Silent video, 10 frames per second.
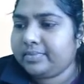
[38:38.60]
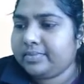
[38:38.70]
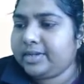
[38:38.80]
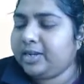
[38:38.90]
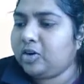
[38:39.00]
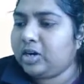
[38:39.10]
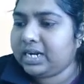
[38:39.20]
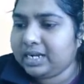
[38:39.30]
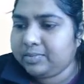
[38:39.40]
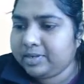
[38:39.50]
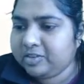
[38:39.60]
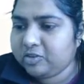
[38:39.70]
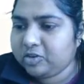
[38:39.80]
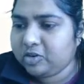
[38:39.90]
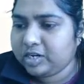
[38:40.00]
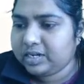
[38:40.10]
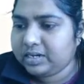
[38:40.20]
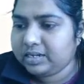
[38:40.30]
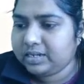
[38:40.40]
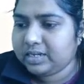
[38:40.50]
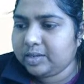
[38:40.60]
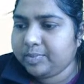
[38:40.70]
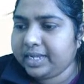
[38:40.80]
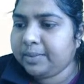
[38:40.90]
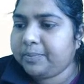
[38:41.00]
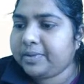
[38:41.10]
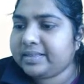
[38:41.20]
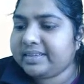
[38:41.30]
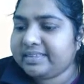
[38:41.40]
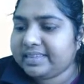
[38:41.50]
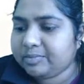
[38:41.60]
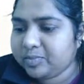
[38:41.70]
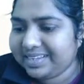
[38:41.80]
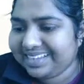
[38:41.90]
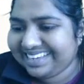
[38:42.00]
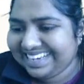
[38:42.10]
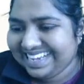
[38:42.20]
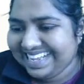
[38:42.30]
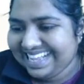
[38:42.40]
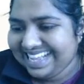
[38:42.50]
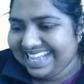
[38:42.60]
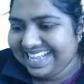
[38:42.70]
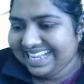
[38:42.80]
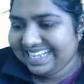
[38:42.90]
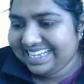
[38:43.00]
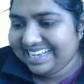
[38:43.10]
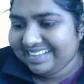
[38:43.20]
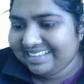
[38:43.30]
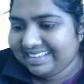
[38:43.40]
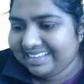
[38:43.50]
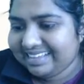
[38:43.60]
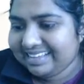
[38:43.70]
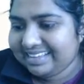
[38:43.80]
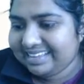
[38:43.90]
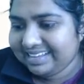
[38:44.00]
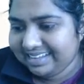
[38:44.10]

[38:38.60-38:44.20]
I got comments or not coming up? Just a moment. Yes.